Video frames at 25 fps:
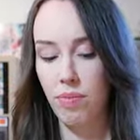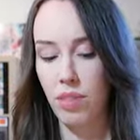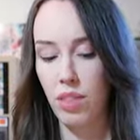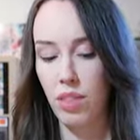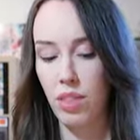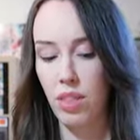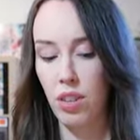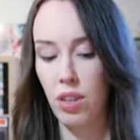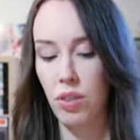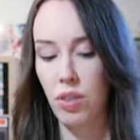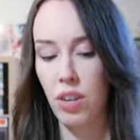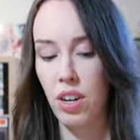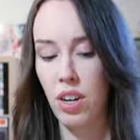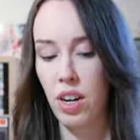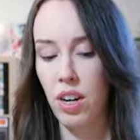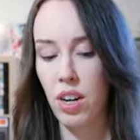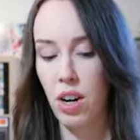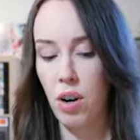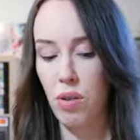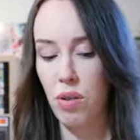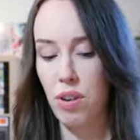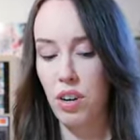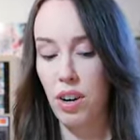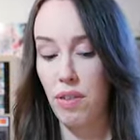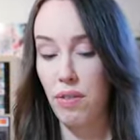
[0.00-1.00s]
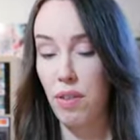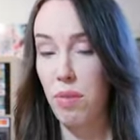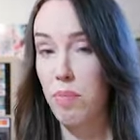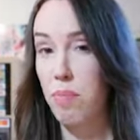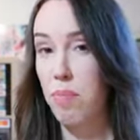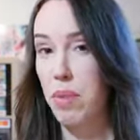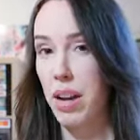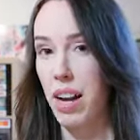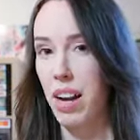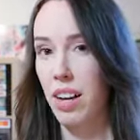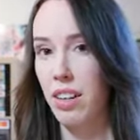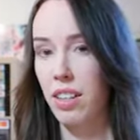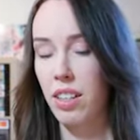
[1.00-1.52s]
don't think I know enough
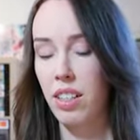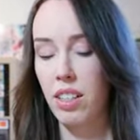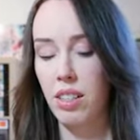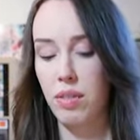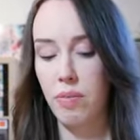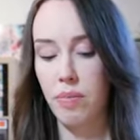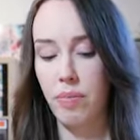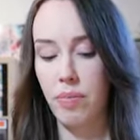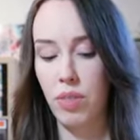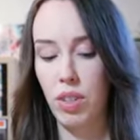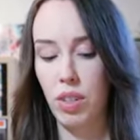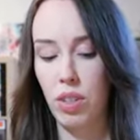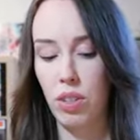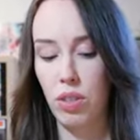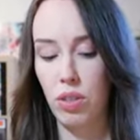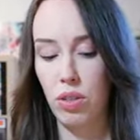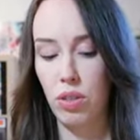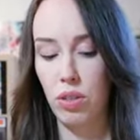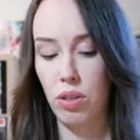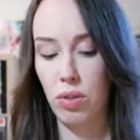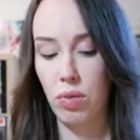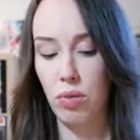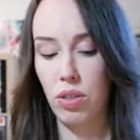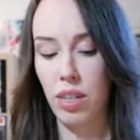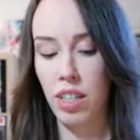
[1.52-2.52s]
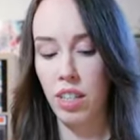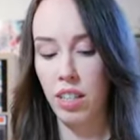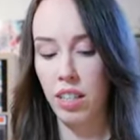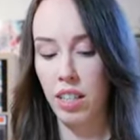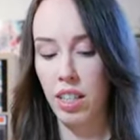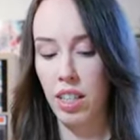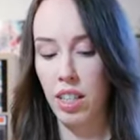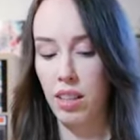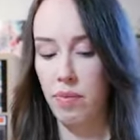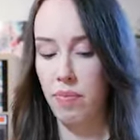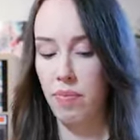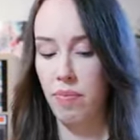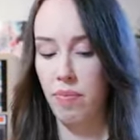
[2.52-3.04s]
about it to
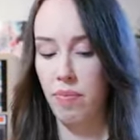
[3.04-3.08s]
really